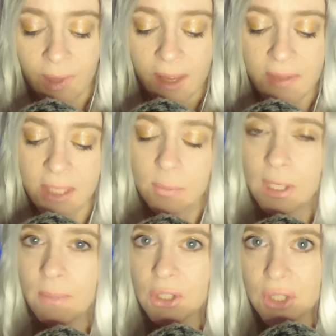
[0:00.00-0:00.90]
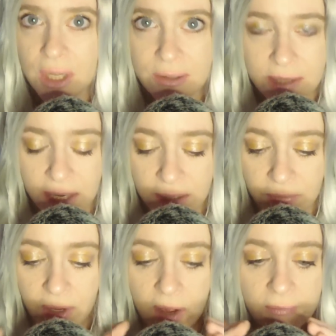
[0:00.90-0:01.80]
And that's pretty much the extent of
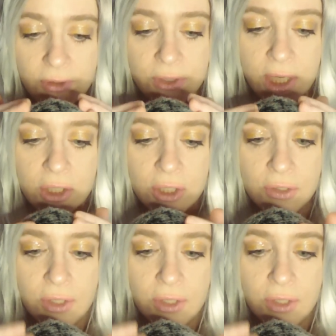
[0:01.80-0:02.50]
the conversation.